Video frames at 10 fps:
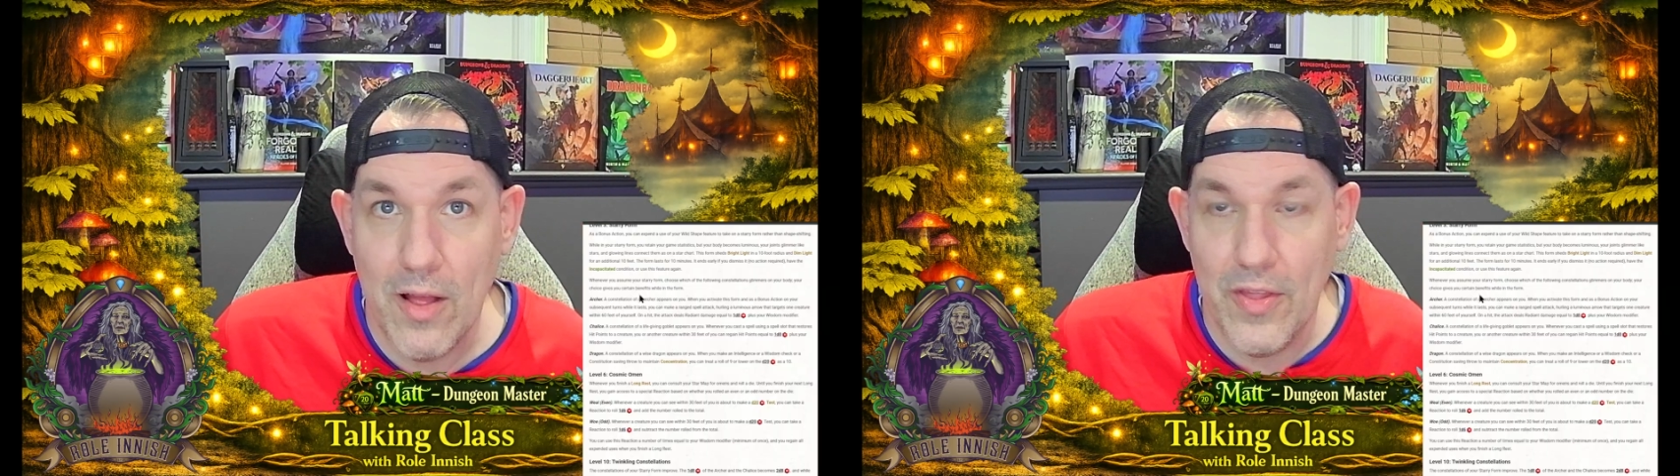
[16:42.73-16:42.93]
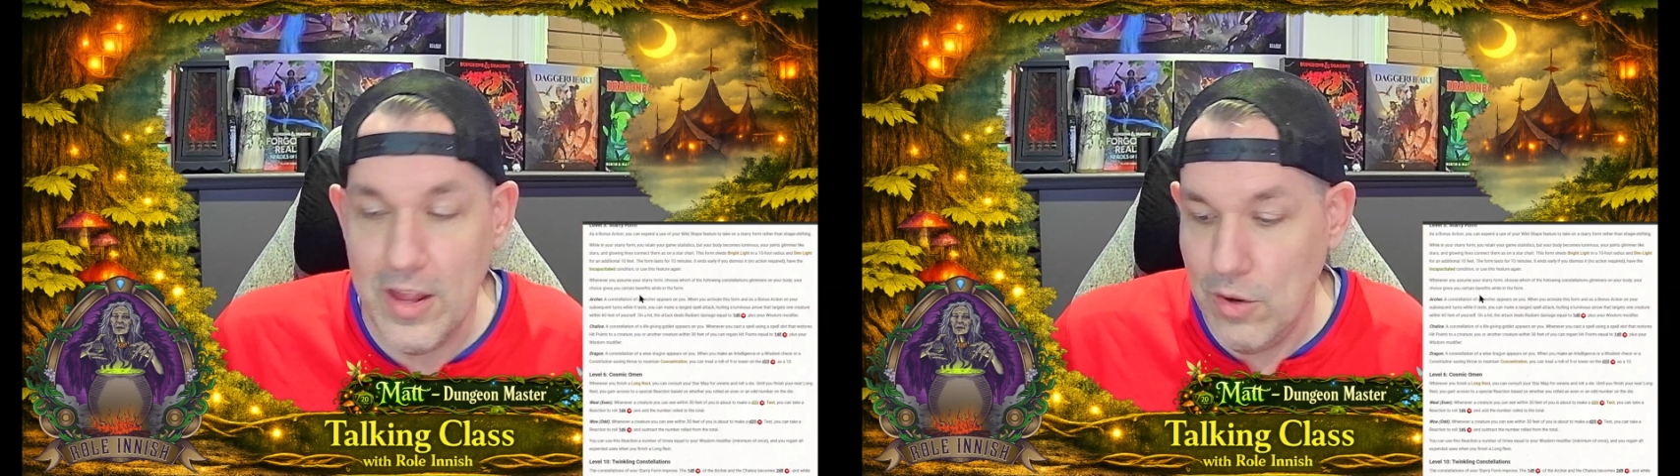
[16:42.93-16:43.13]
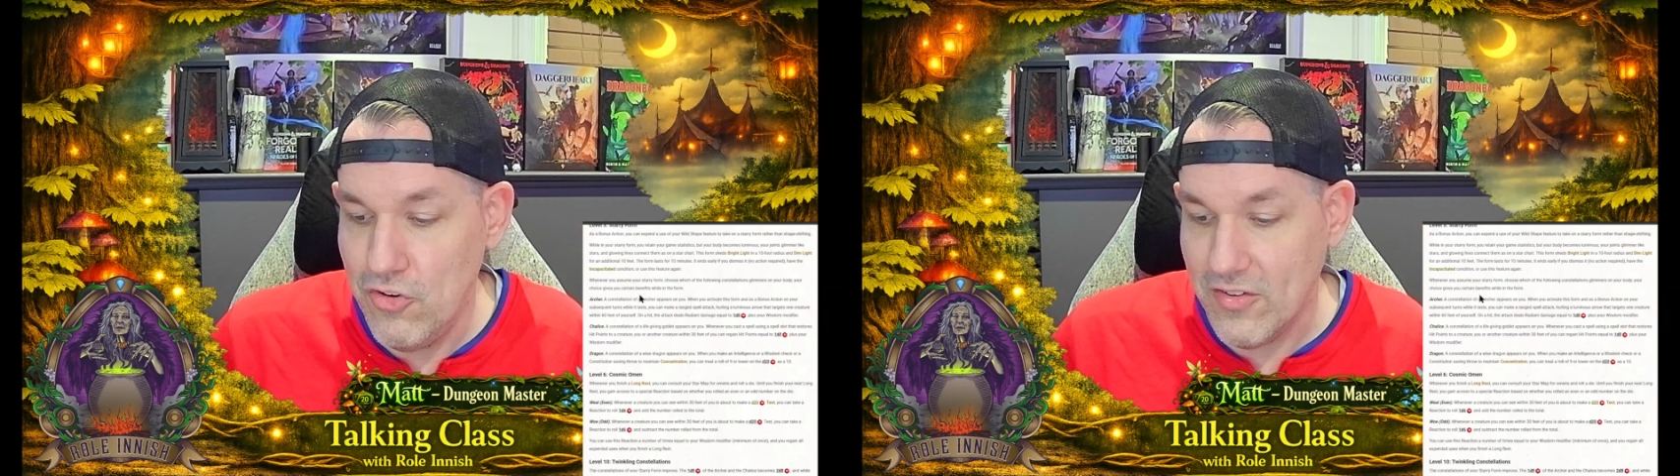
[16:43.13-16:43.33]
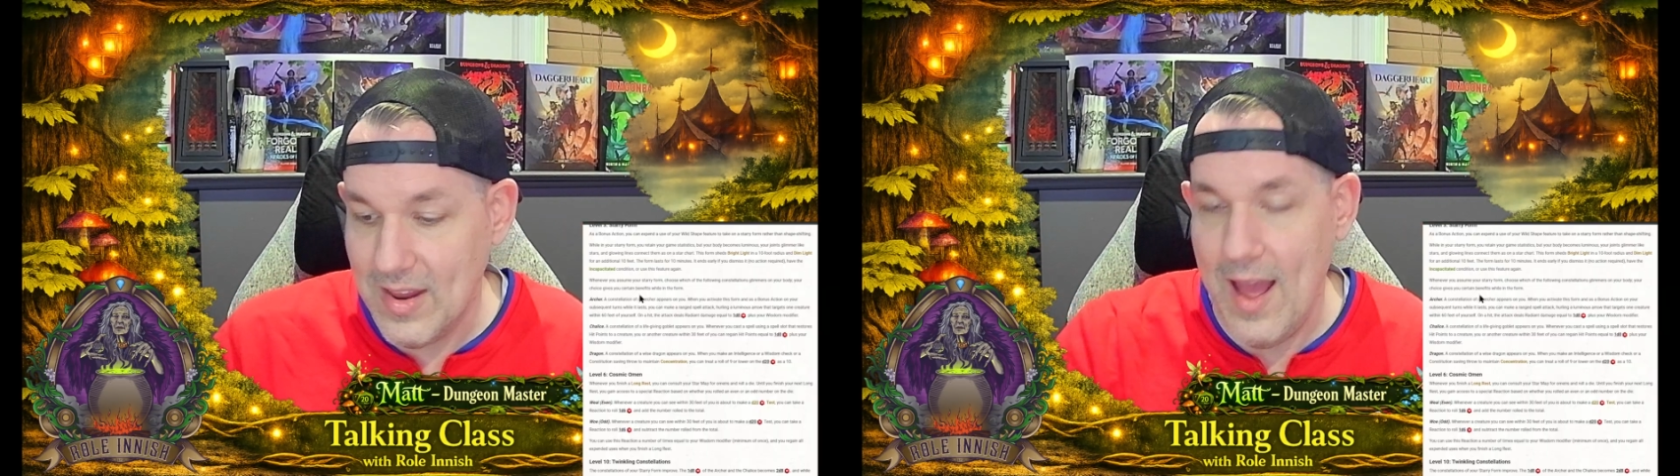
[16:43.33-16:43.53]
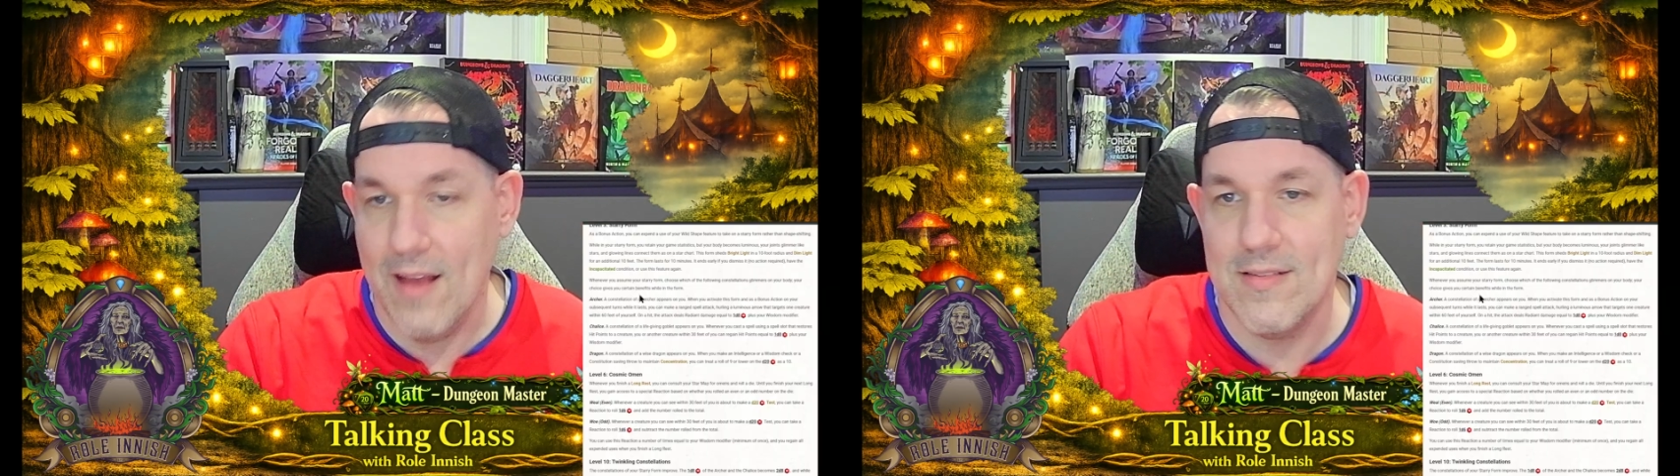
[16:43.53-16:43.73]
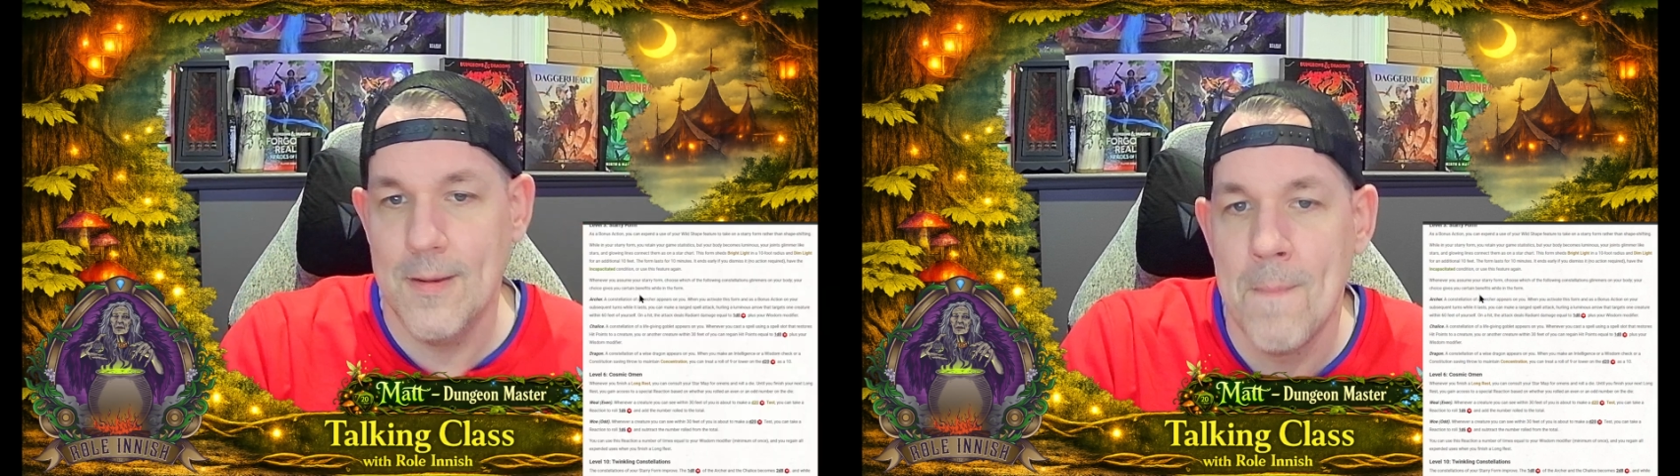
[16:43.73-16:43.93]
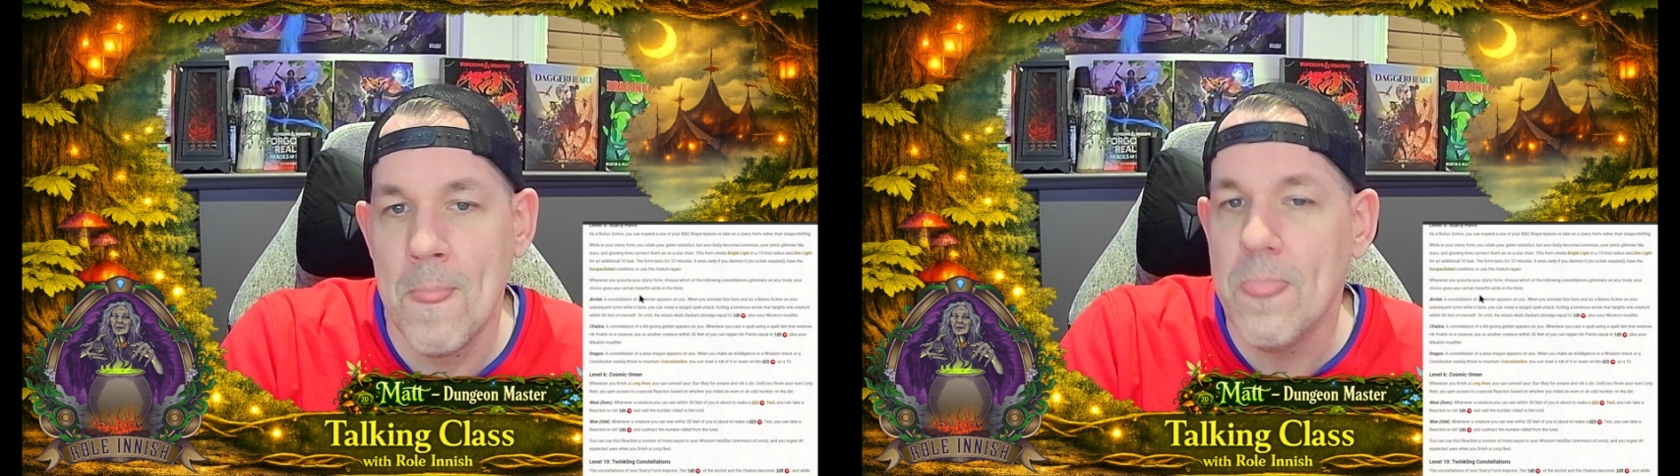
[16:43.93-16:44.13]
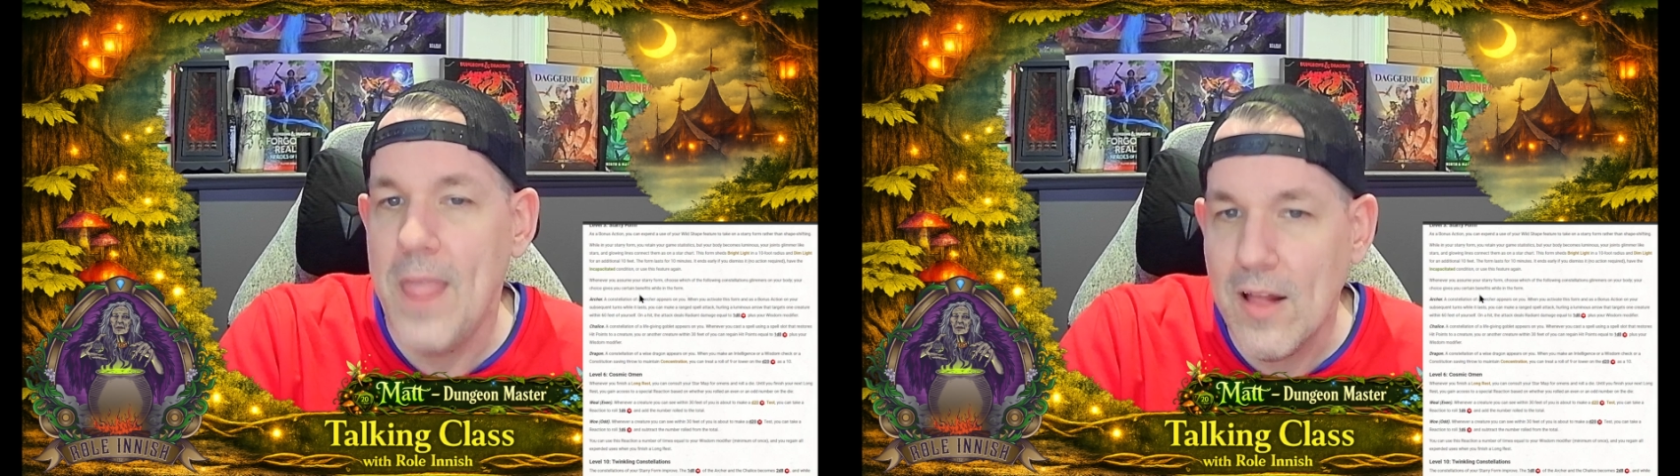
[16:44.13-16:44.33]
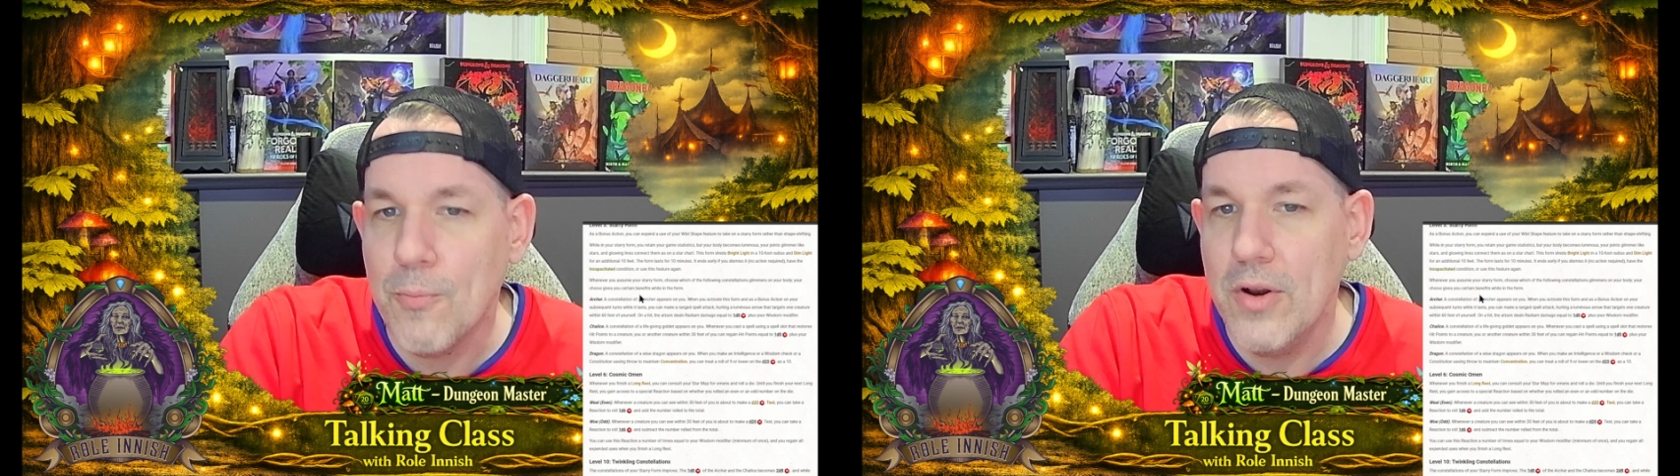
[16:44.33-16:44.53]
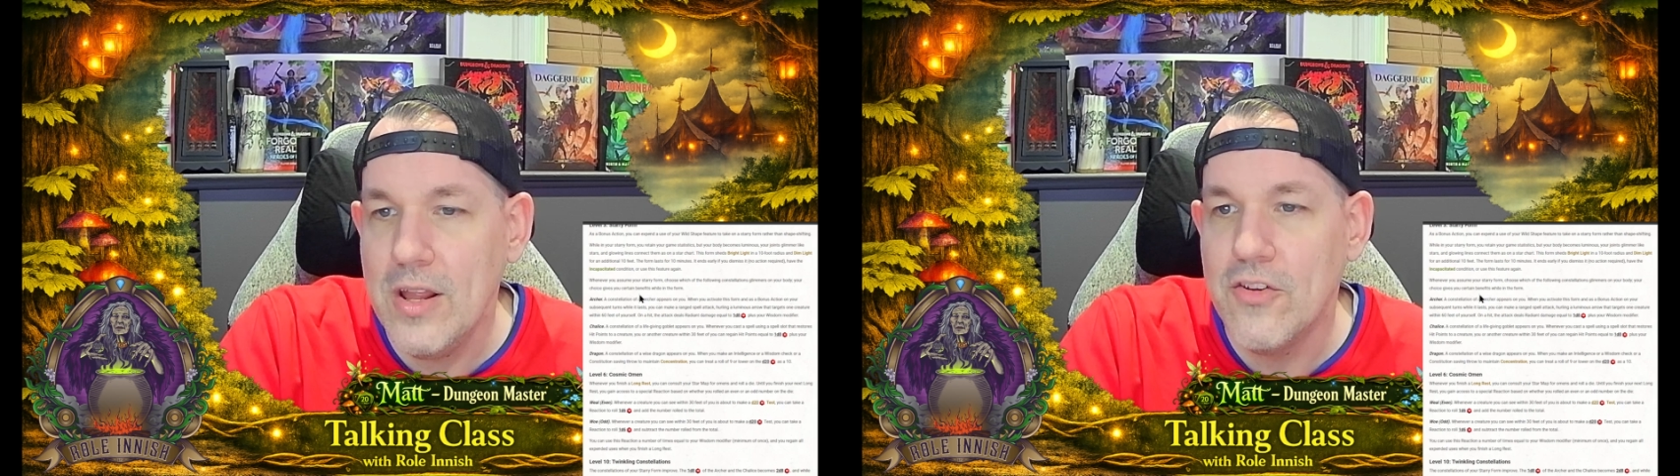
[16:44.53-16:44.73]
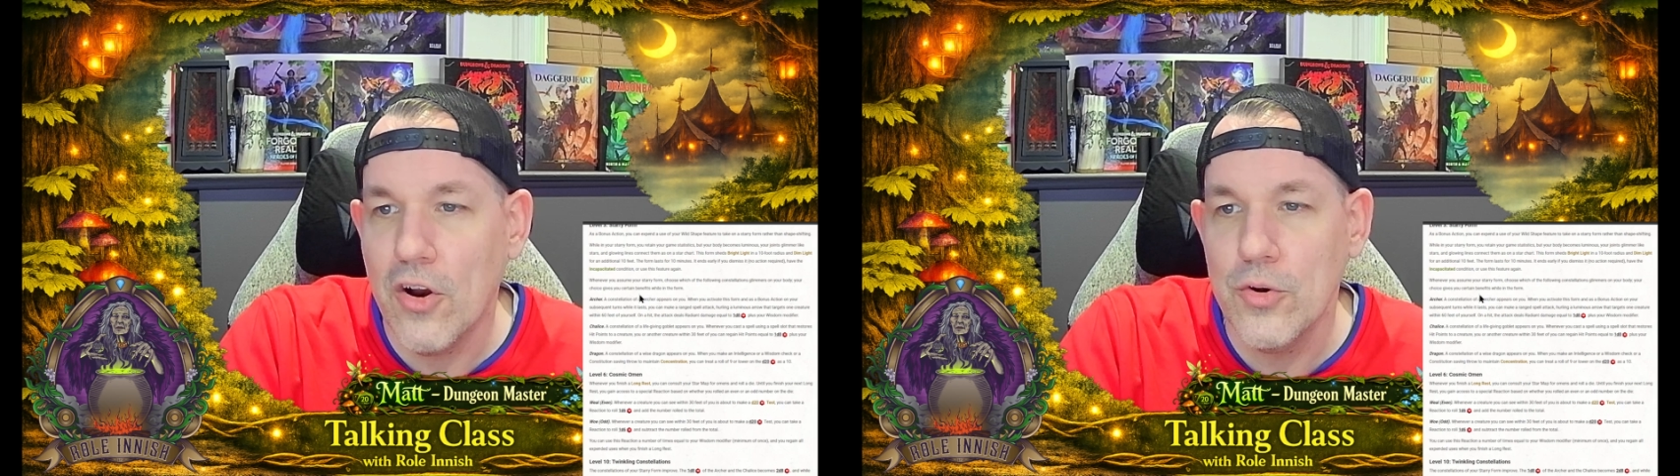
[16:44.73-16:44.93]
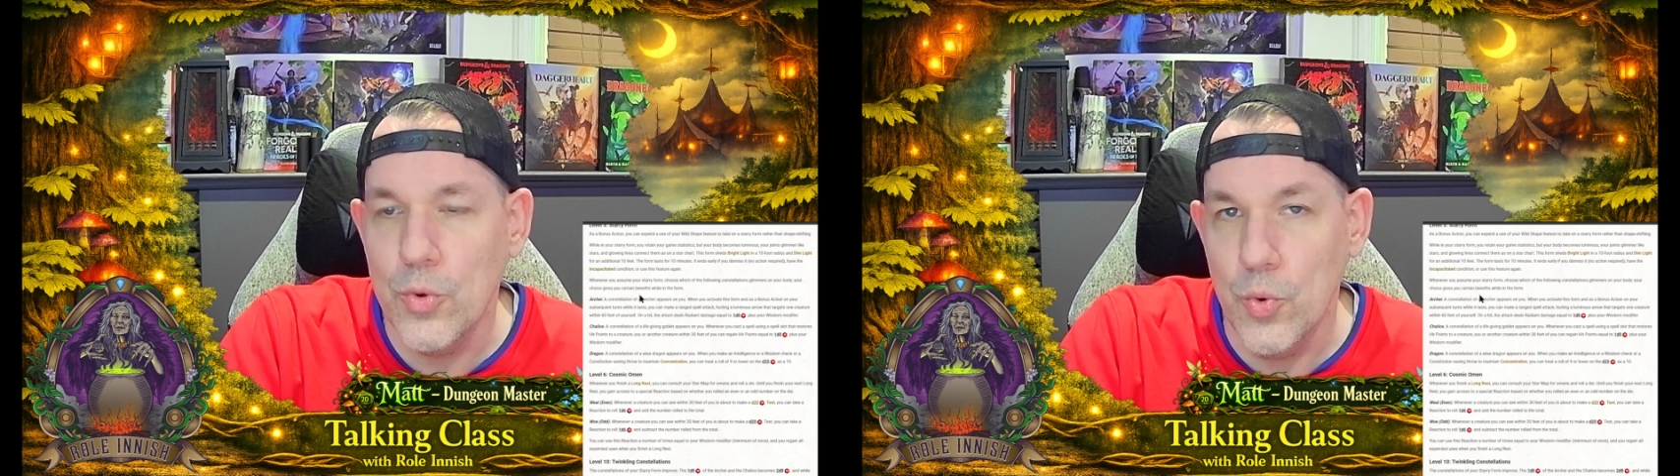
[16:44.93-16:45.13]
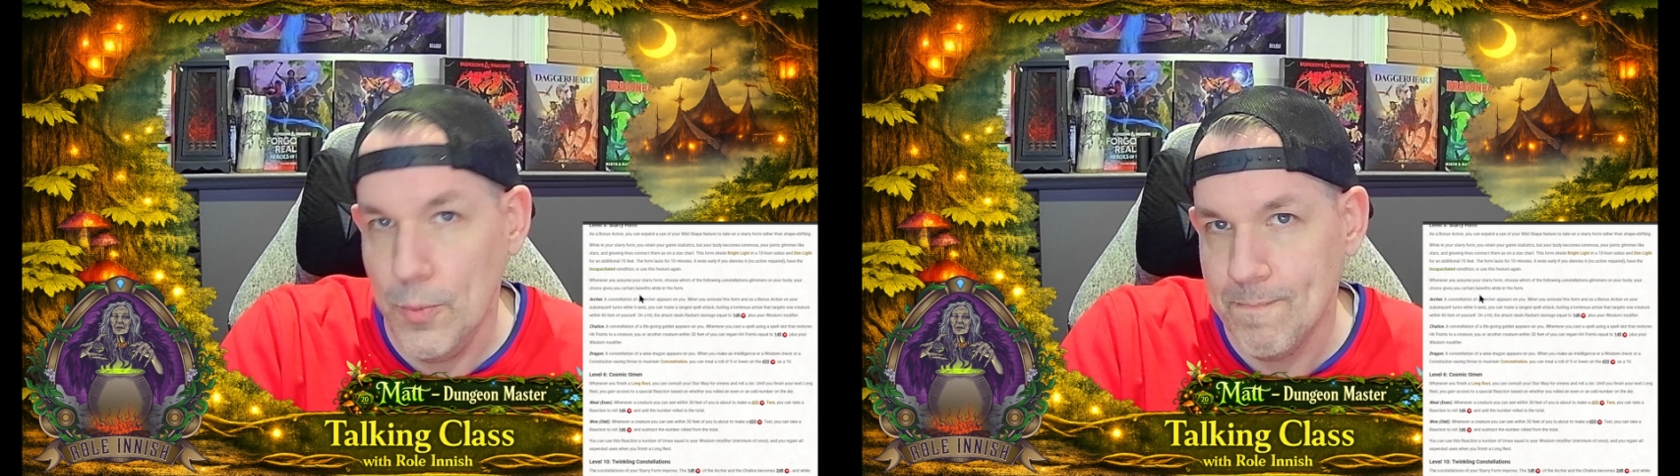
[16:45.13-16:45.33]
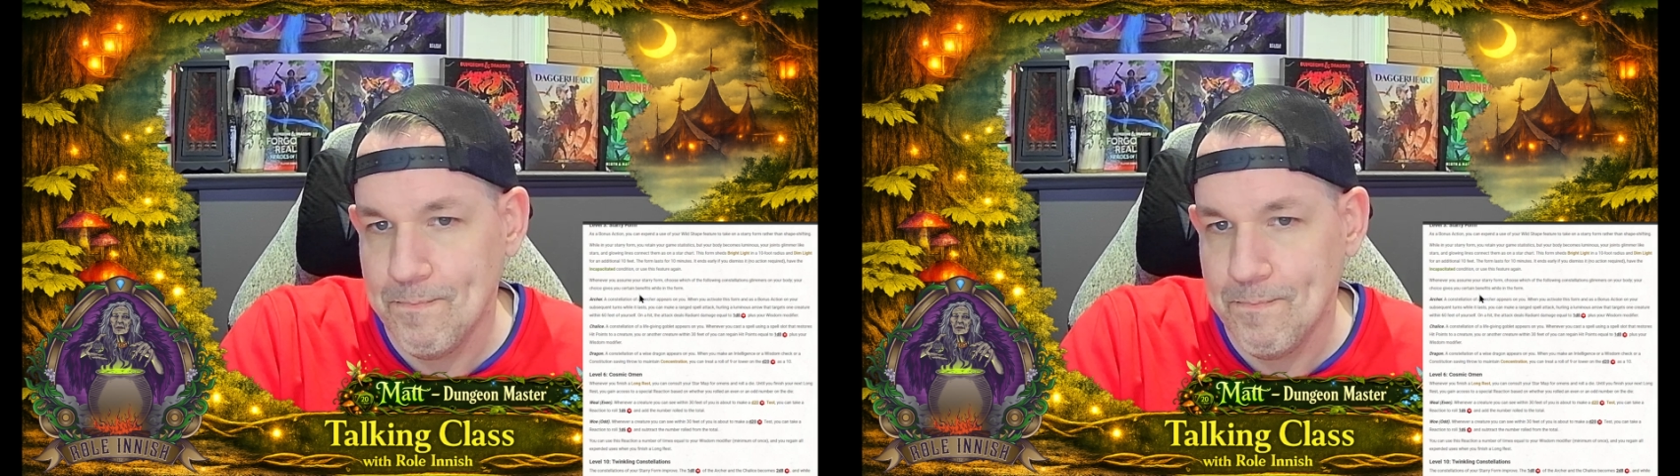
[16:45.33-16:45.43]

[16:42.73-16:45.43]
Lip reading: that you just cast. That's pretty darn cool.